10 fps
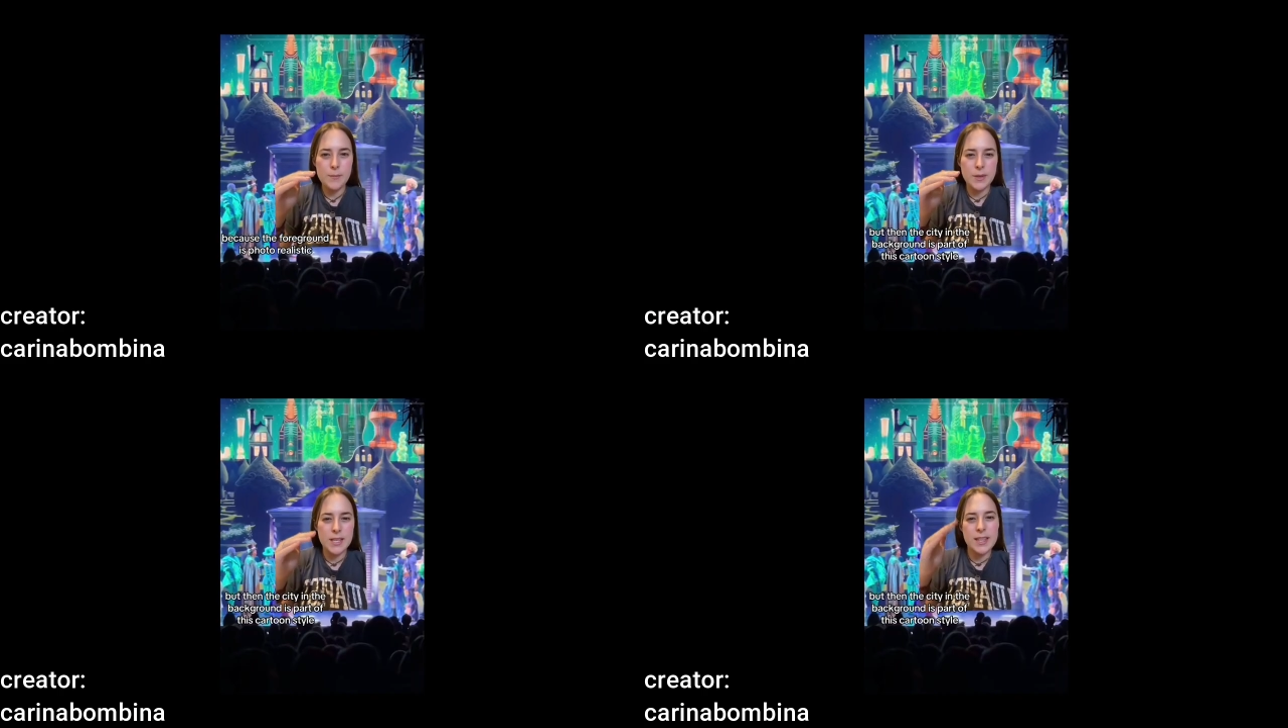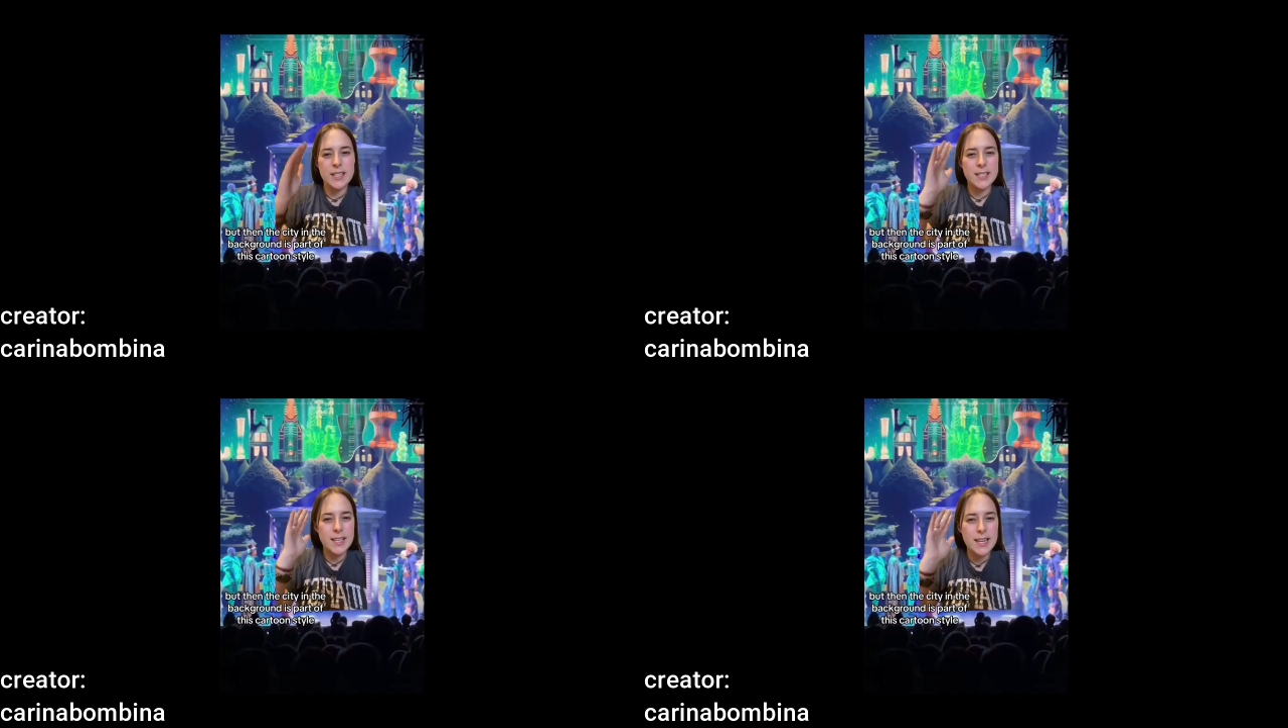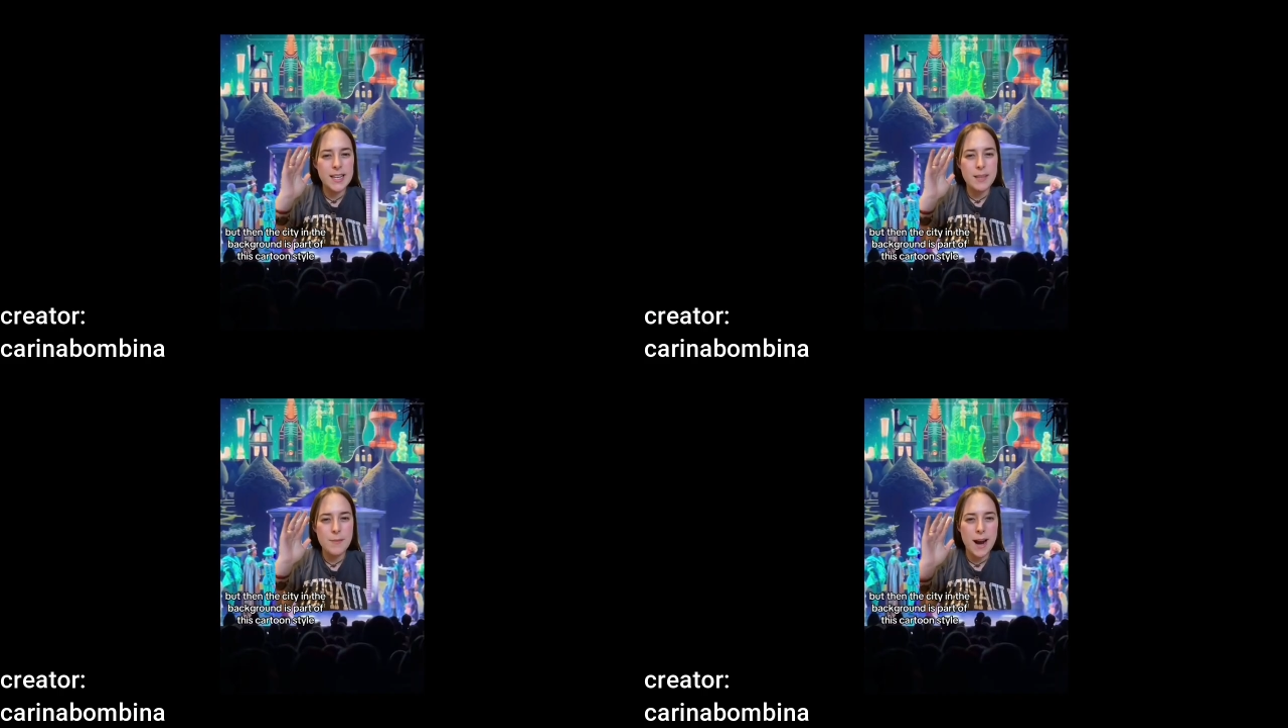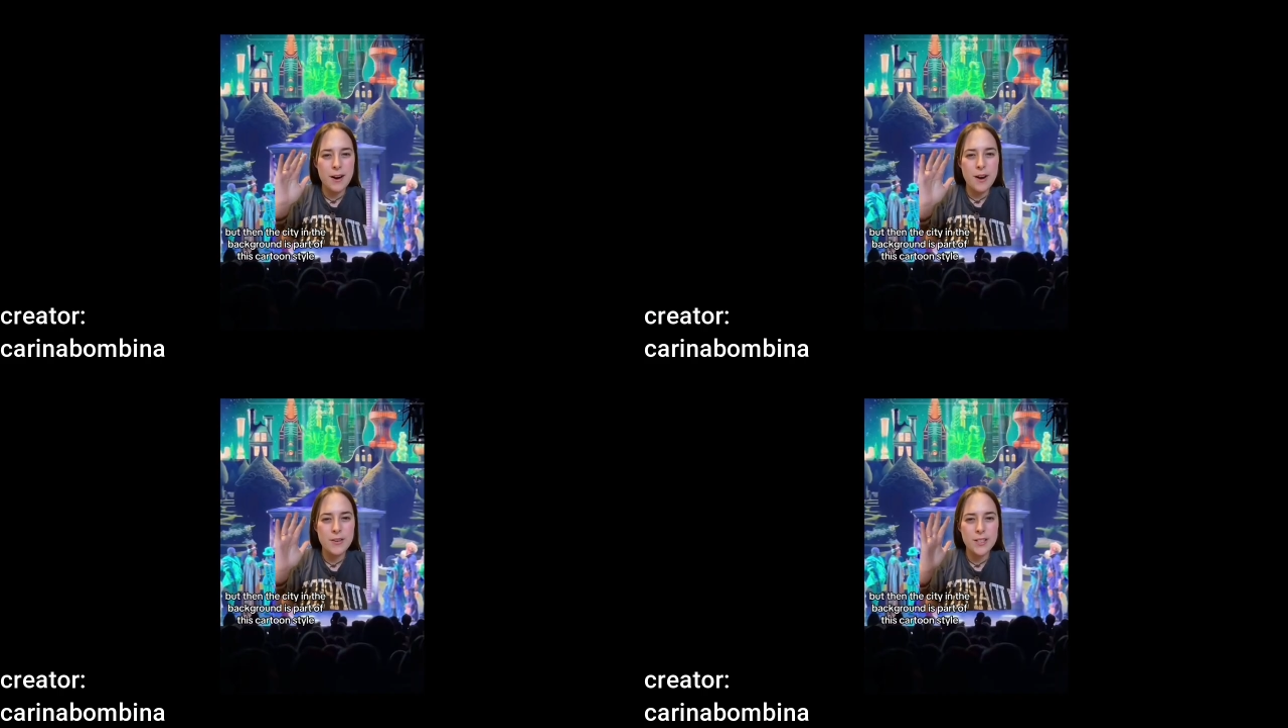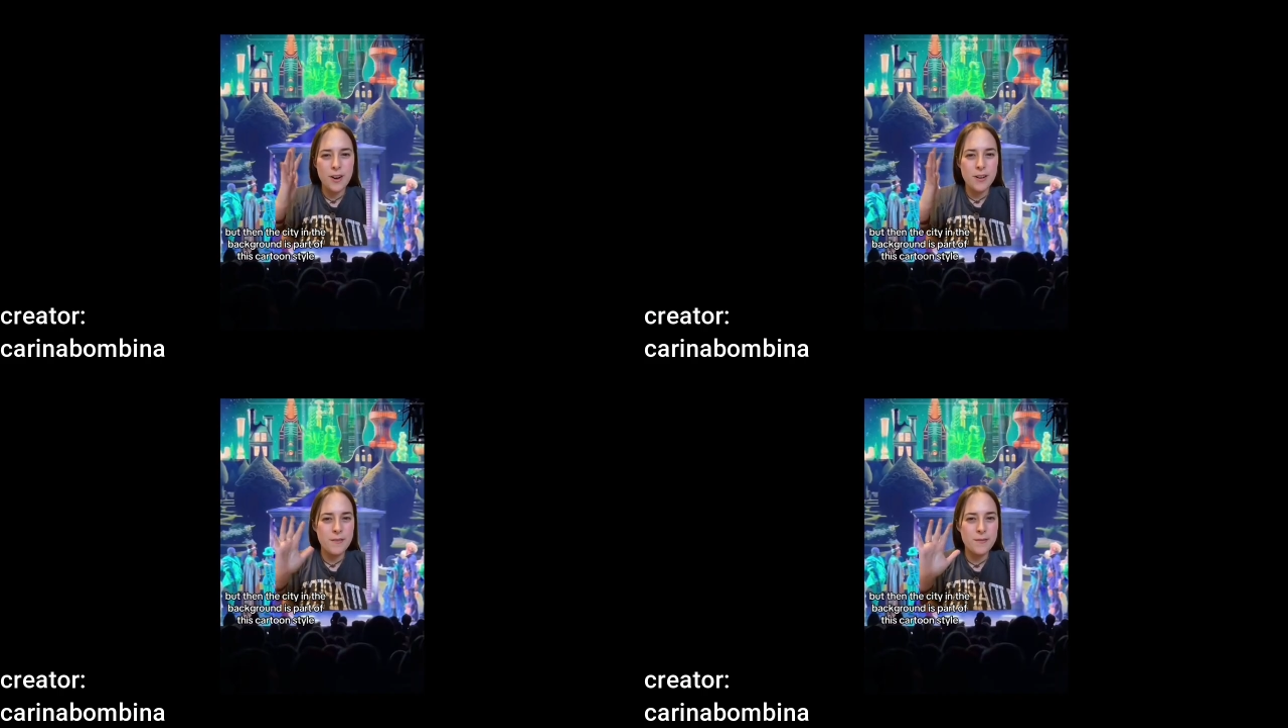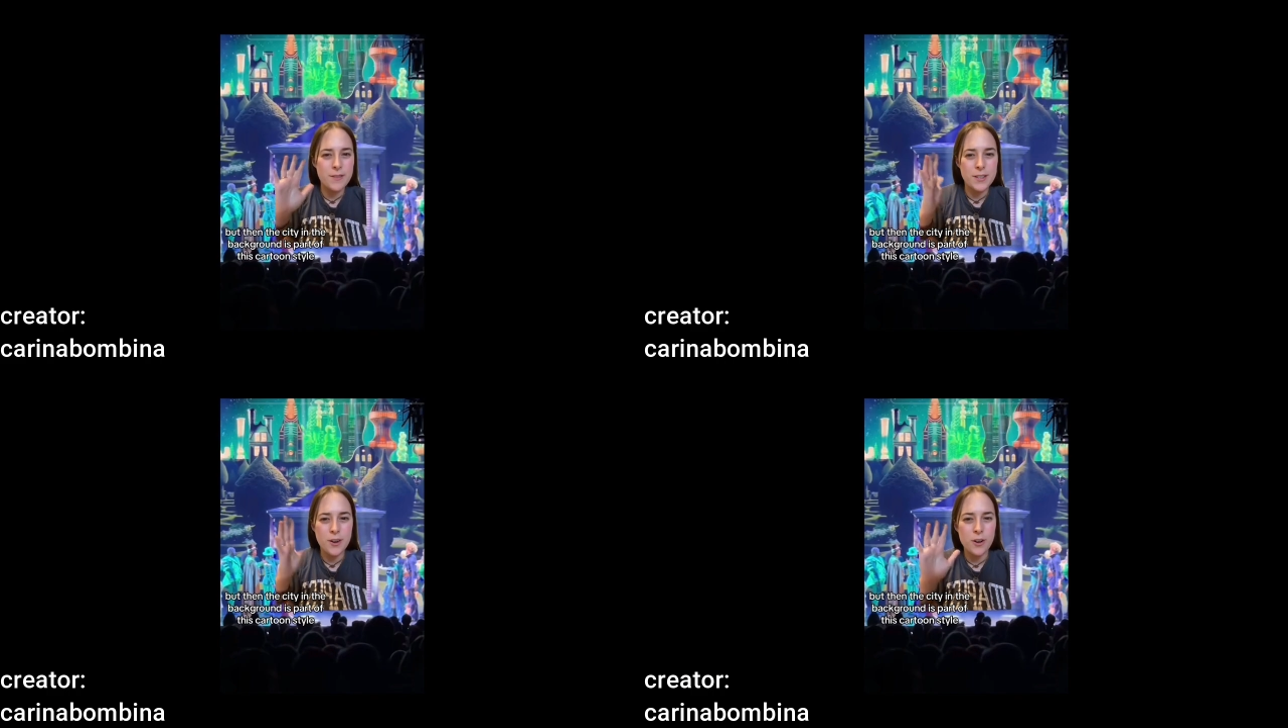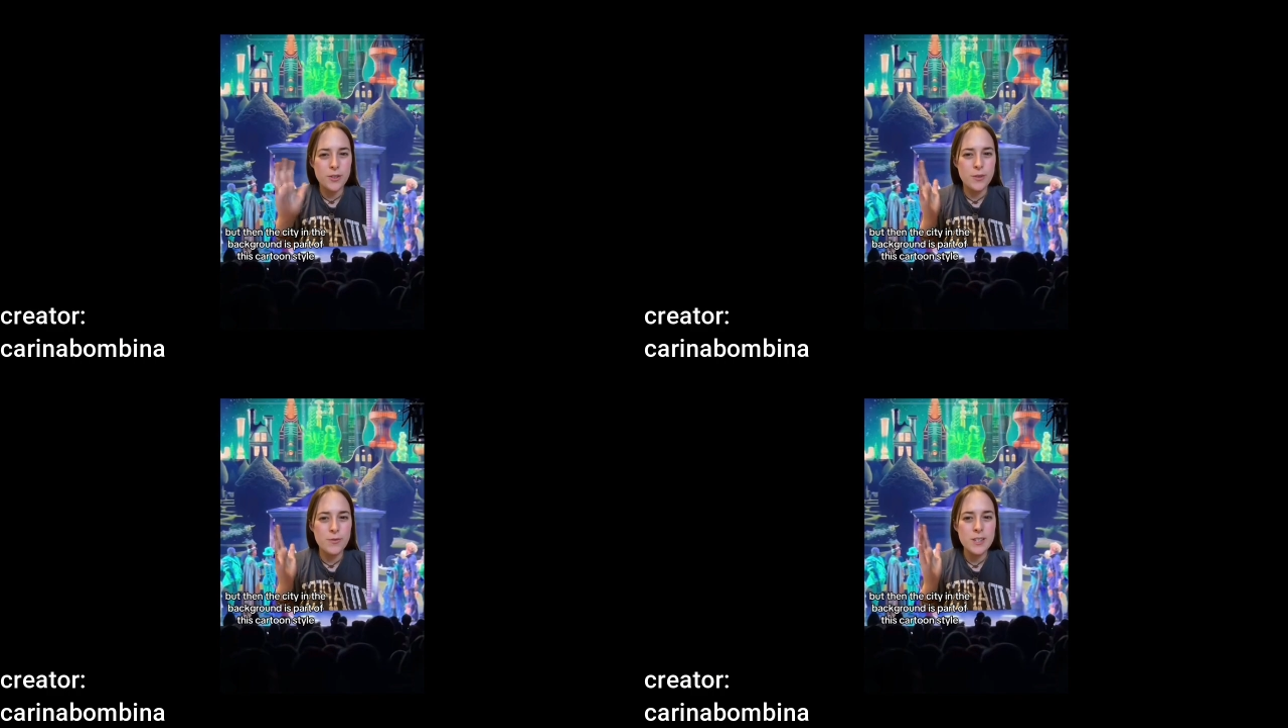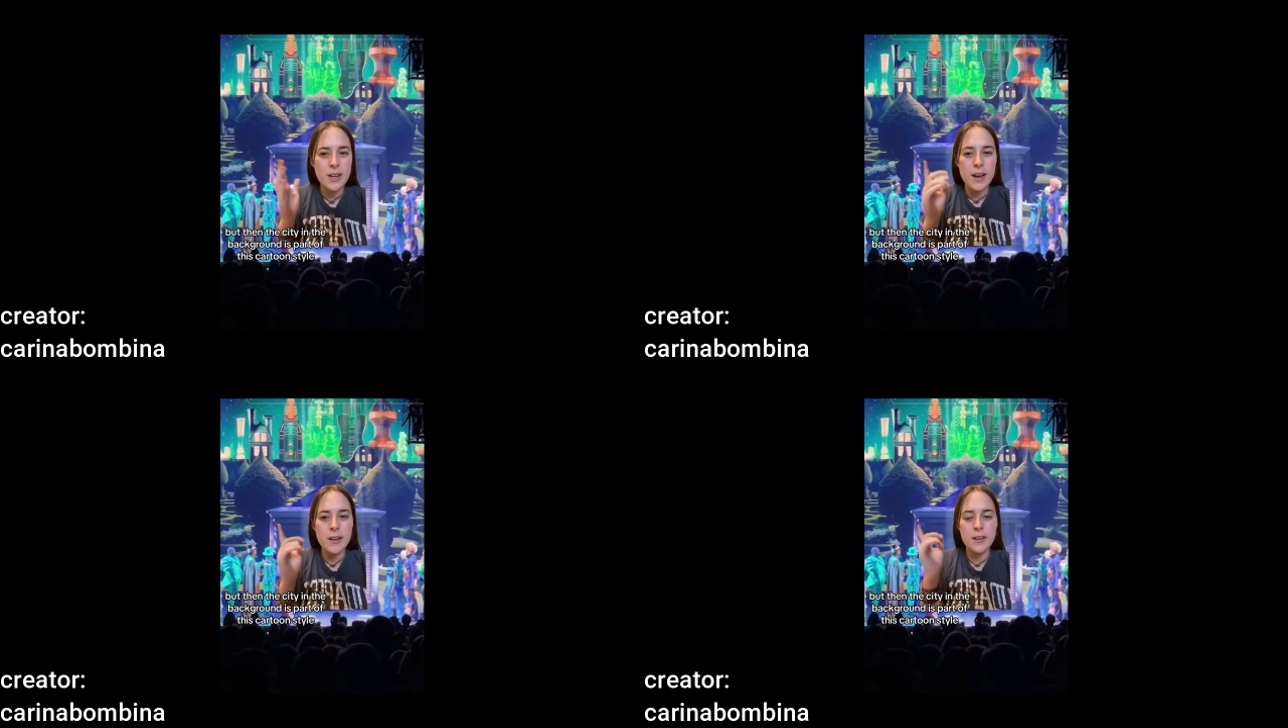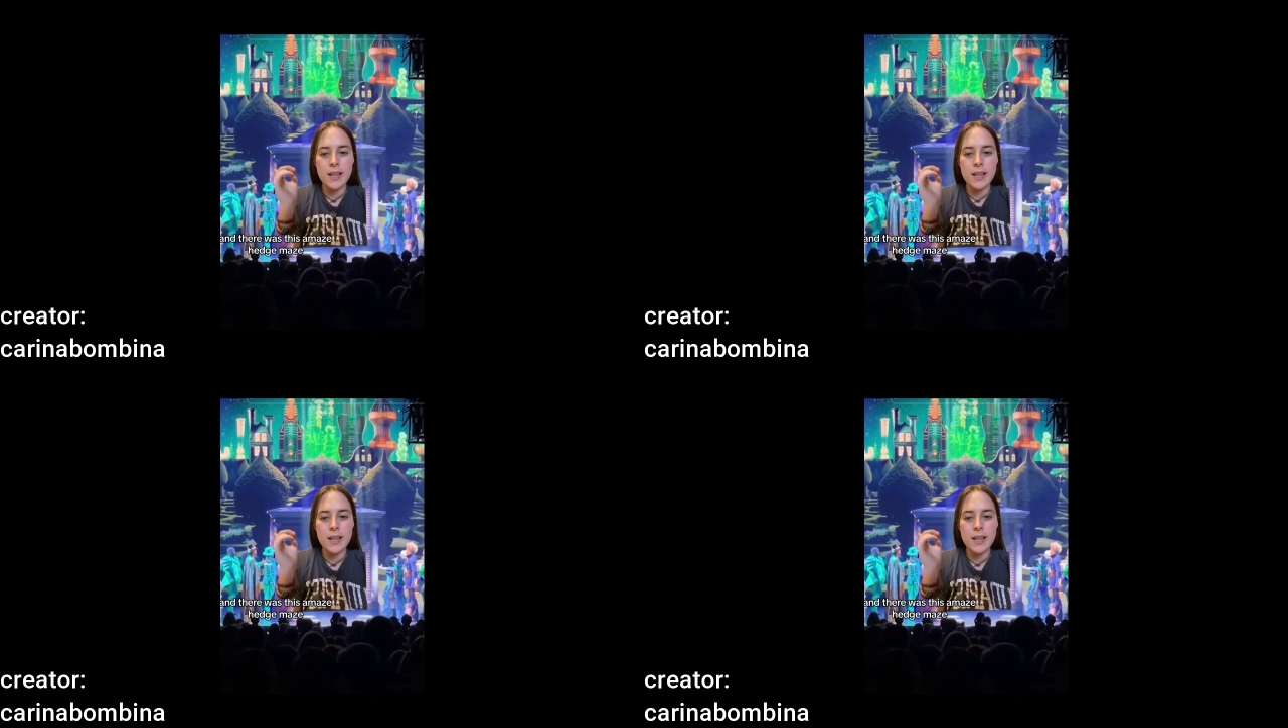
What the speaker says: but then the city in the background is kind of this cartoon style.